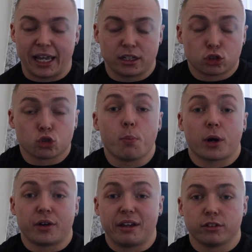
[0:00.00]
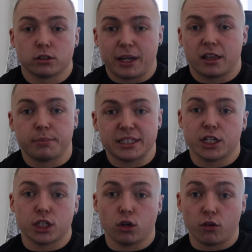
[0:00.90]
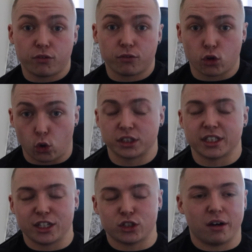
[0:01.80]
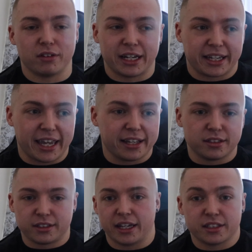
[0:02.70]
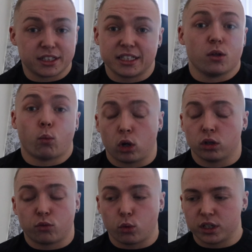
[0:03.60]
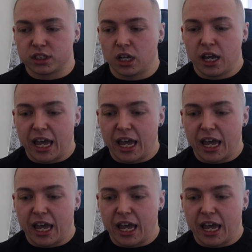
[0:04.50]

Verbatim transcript: like super grateful to be in the position of constantly traveling and getting to see the world, of course,